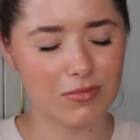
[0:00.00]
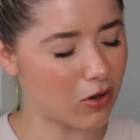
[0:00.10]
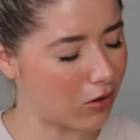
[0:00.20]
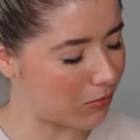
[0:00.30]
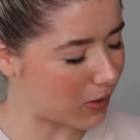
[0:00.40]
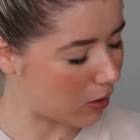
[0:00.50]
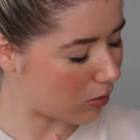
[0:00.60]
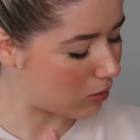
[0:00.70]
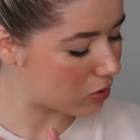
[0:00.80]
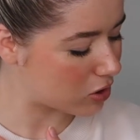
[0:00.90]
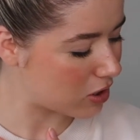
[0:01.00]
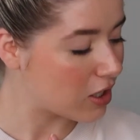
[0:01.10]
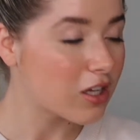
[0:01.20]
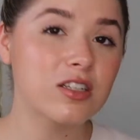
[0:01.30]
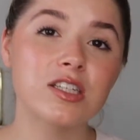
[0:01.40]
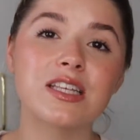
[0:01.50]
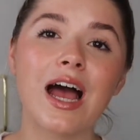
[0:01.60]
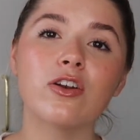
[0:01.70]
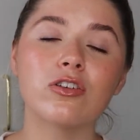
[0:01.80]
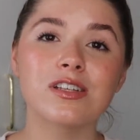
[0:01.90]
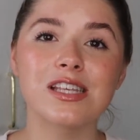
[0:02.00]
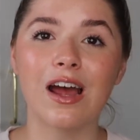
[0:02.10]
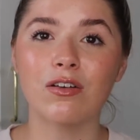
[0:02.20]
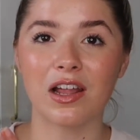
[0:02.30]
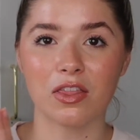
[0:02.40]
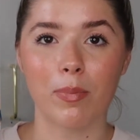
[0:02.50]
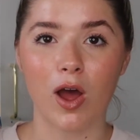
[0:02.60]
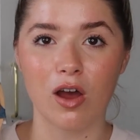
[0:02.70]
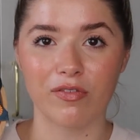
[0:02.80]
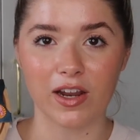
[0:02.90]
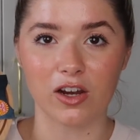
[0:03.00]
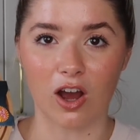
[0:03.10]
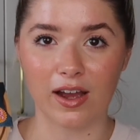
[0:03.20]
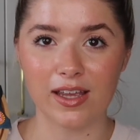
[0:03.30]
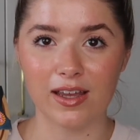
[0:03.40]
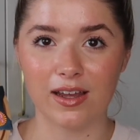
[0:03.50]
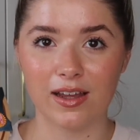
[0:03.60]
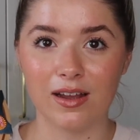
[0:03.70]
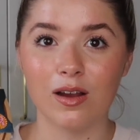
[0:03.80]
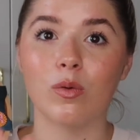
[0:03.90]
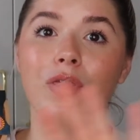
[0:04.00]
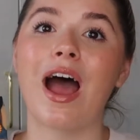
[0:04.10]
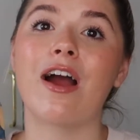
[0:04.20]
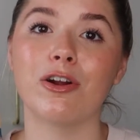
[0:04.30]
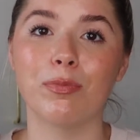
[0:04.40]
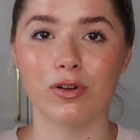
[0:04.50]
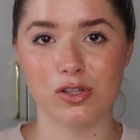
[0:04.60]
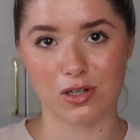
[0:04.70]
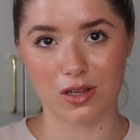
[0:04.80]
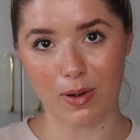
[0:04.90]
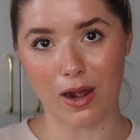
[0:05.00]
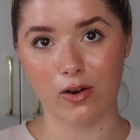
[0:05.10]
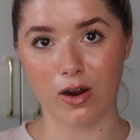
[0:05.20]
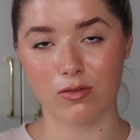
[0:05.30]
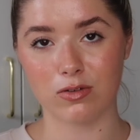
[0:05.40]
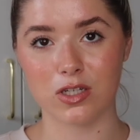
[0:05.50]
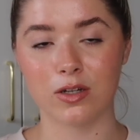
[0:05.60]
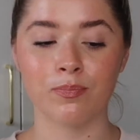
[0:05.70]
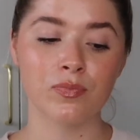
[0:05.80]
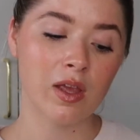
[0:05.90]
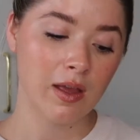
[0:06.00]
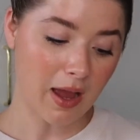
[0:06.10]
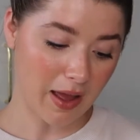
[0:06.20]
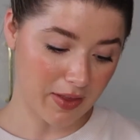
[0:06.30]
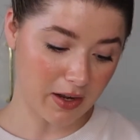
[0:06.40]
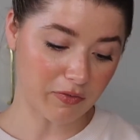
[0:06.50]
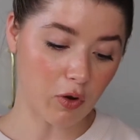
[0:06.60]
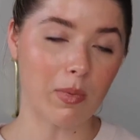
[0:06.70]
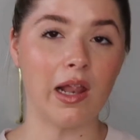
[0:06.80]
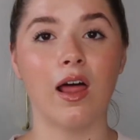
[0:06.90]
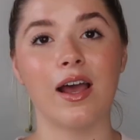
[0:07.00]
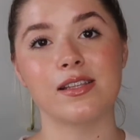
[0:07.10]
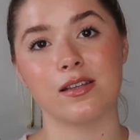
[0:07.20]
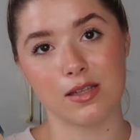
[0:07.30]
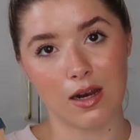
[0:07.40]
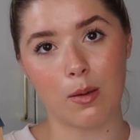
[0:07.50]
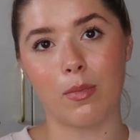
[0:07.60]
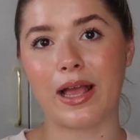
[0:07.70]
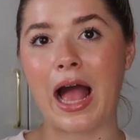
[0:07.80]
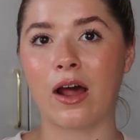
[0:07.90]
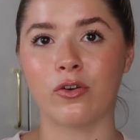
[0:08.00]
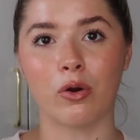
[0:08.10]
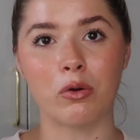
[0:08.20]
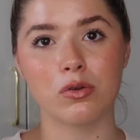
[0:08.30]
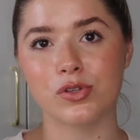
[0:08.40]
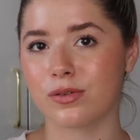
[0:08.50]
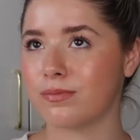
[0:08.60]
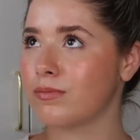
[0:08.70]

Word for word: oh my gosh. Does that not sound like the perfect night with Harry Potter in the background? And then I've got my lighter to light my candles.